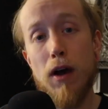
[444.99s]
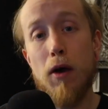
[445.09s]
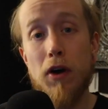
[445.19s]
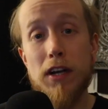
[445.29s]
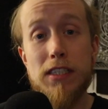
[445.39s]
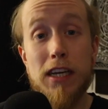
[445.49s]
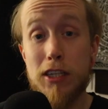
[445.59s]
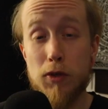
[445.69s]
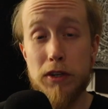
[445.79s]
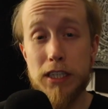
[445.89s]
I want to say
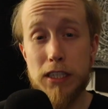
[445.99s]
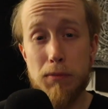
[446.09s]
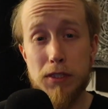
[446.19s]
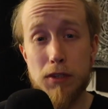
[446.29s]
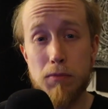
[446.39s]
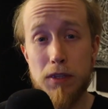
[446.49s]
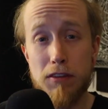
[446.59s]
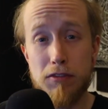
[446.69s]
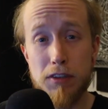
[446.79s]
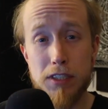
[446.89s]
enjoy this episode, but
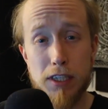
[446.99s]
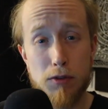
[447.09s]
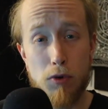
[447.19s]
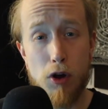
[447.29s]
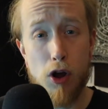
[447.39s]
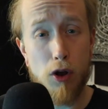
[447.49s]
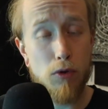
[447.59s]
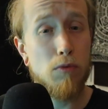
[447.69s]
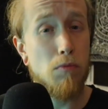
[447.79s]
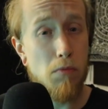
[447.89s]
that feels like the
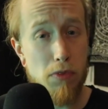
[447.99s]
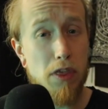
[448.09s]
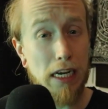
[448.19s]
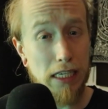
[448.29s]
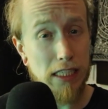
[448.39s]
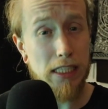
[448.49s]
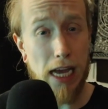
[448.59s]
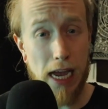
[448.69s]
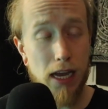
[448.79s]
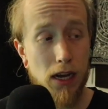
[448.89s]
wrong thing to
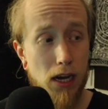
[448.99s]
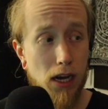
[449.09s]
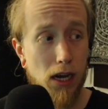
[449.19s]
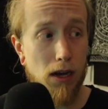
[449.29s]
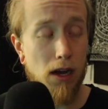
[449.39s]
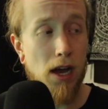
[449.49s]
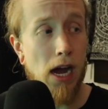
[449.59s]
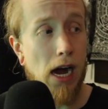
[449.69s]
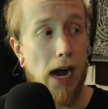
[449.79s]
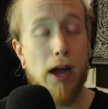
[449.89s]
say. Uh,
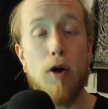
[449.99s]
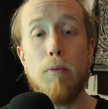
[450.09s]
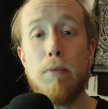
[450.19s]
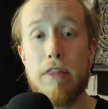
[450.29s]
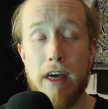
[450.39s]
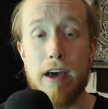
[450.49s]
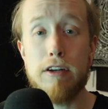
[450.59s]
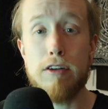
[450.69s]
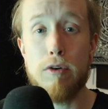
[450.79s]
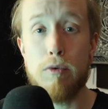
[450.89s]
I hope
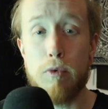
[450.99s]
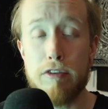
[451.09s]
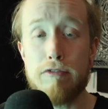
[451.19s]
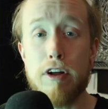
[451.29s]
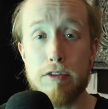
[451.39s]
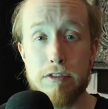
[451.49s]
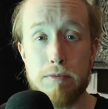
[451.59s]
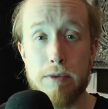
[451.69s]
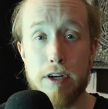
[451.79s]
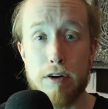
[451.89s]
that what follows
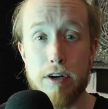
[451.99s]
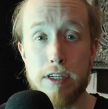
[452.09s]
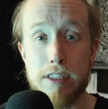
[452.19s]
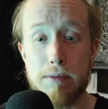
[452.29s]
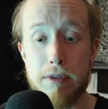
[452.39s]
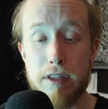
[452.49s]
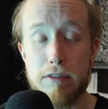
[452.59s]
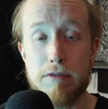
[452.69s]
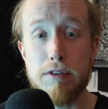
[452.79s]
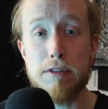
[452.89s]
from here is something
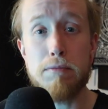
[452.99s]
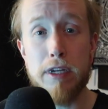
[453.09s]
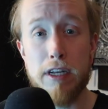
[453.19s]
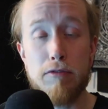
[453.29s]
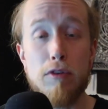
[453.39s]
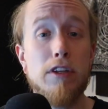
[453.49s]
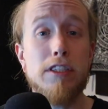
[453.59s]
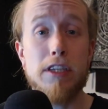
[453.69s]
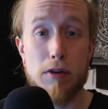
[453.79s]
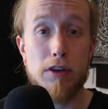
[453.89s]
that feels meaningful
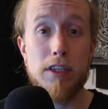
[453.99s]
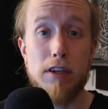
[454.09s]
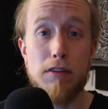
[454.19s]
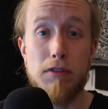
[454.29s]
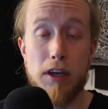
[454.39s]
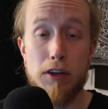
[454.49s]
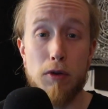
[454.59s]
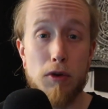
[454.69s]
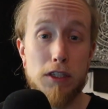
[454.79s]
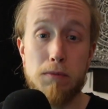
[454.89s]
and generative in
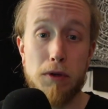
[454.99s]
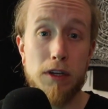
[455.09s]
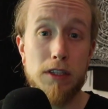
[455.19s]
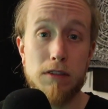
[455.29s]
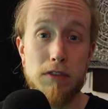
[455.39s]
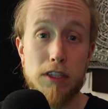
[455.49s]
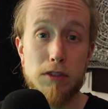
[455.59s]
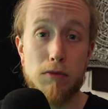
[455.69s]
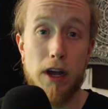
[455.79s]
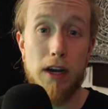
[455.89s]
your experience of
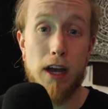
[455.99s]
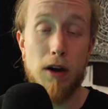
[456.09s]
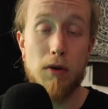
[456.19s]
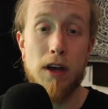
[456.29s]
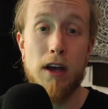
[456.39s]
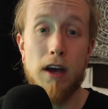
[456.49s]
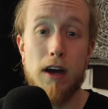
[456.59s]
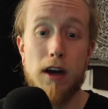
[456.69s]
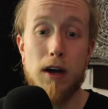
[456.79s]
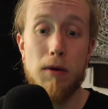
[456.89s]
this right now.
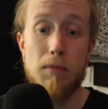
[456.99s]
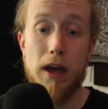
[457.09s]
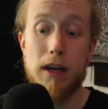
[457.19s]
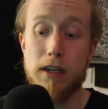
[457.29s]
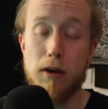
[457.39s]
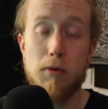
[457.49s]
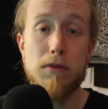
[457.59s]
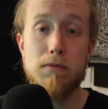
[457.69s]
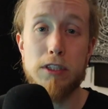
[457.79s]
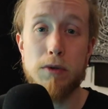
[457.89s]
Um, and I
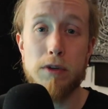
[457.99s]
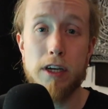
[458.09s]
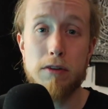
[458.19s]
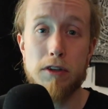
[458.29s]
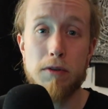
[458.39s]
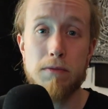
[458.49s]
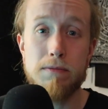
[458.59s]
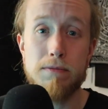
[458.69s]
will see you on the outro.